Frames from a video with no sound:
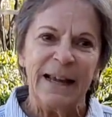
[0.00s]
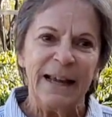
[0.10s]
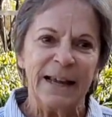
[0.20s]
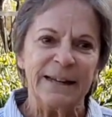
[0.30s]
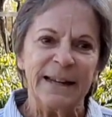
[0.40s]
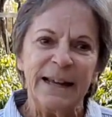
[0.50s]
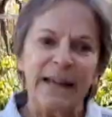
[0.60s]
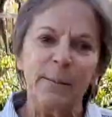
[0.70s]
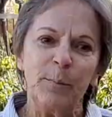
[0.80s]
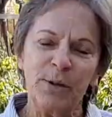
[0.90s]
And
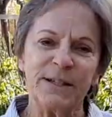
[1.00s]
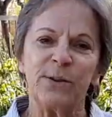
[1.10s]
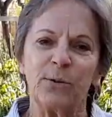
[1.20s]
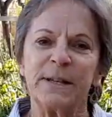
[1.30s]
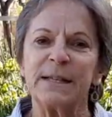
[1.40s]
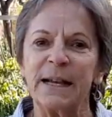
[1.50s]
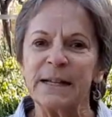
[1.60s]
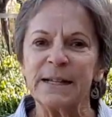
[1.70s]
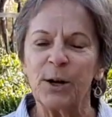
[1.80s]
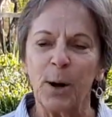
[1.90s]
He puts those
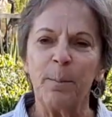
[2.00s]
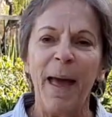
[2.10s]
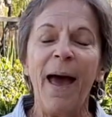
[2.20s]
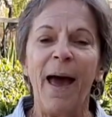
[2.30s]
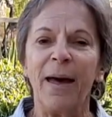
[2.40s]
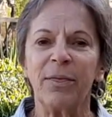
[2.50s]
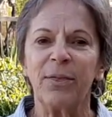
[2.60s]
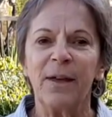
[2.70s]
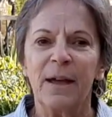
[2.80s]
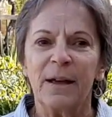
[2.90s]
things in our path
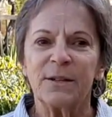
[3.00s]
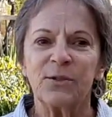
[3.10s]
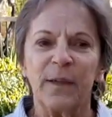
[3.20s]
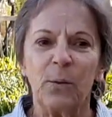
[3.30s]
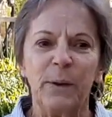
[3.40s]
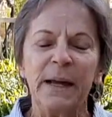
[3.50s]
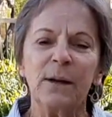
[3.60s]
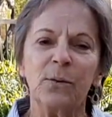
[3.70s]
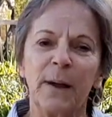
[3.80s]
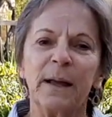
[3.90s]
so that we
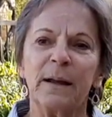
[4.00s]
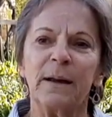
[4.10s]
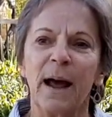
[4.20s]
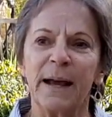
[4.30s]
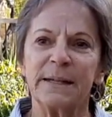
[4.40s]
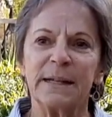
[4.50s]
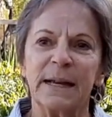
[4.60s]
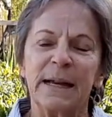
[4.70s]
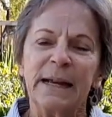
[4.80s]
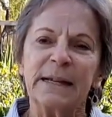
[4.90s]
can recognize
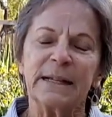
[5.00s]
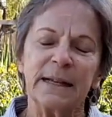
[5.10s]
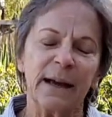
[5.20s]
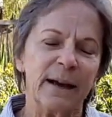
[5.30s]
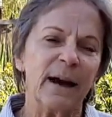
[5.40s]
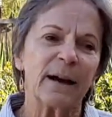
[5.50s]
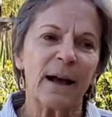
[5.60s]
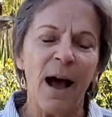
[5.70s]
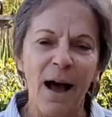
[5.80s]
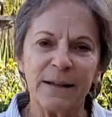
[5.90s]
His
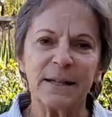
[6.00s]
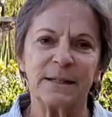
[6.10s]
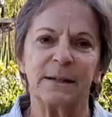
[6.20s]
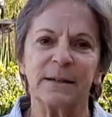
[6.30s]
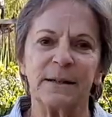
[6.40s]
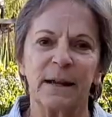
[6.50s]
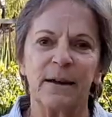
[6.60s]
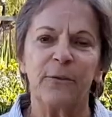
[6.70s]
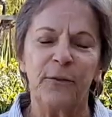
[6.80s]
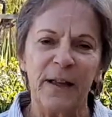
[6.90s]
constant
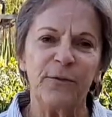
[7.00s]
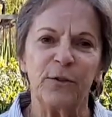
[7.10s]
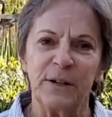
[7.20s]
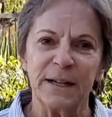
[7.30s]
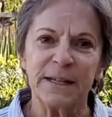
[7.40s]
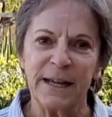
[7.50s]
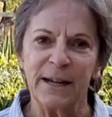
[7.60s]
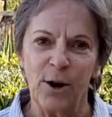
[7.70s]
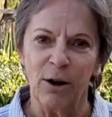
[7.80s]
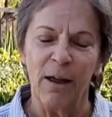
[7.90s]
faithfulness
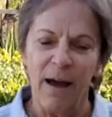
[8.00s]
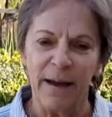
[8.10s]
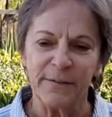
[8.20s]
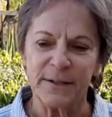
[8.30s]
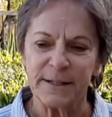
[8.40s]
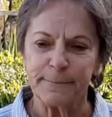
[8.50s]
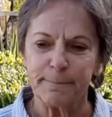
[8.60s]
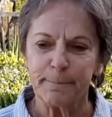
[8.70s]
in our lives.